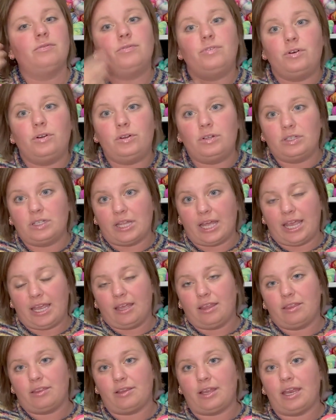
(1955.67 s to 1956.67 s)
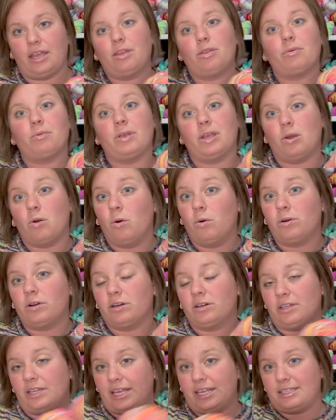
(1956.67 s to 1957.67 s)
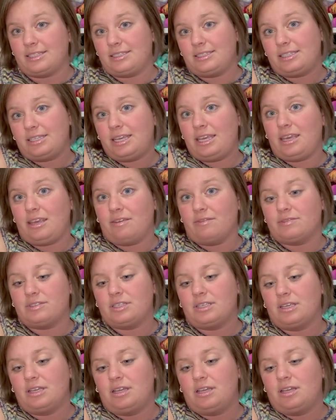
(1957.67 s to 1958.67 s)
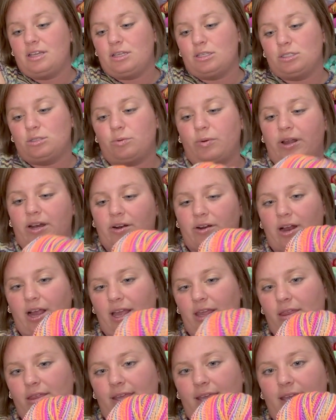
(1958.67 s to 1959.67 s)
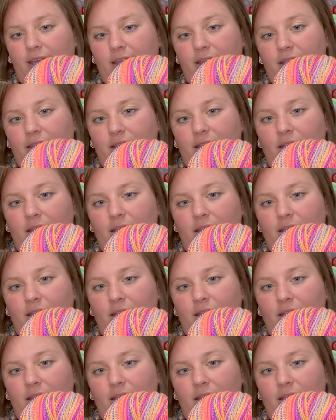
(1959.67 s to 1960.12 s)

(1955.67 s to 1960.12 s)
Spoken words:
length, like 3/4 length sleeves sweater, I think.